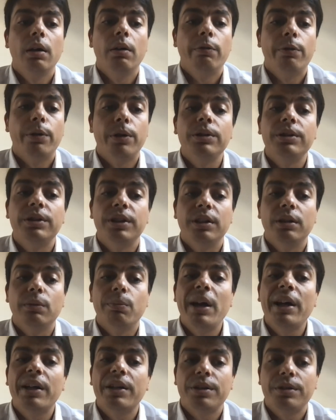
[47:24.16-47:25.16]
Front-end
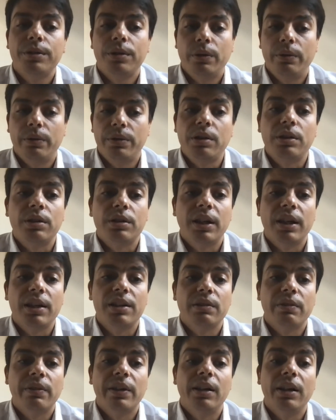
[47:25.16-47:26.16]
microservices
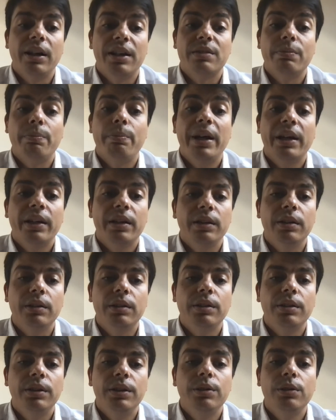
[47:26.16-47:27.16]
as well as
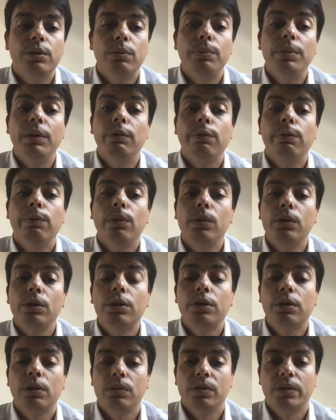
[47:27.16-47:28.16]
backend need to be
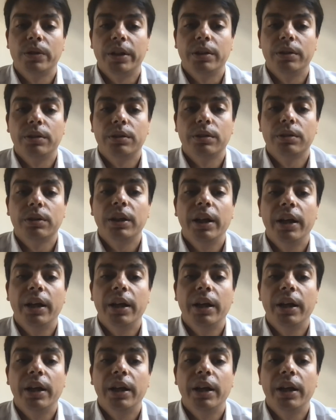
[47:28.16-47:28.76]
fault tolerant,